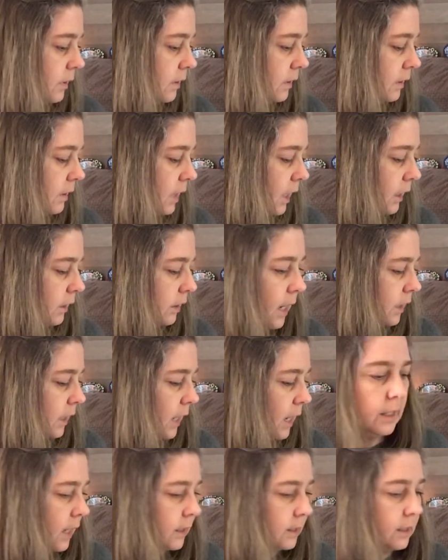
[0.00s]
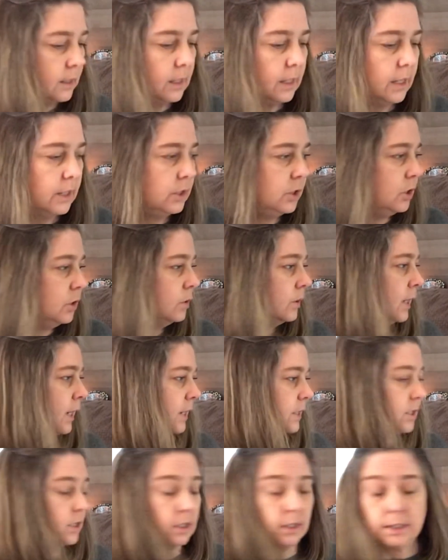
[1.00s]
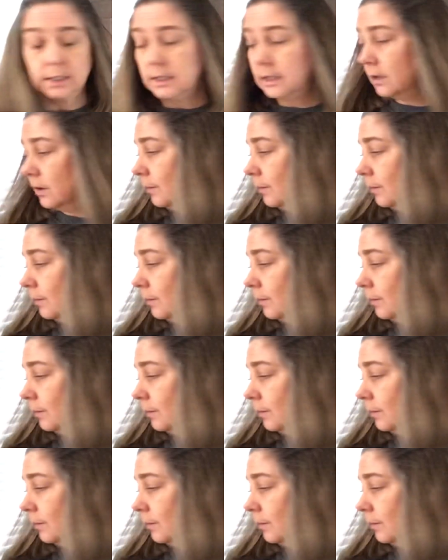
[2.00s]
color and cotton and you guys are gonna kill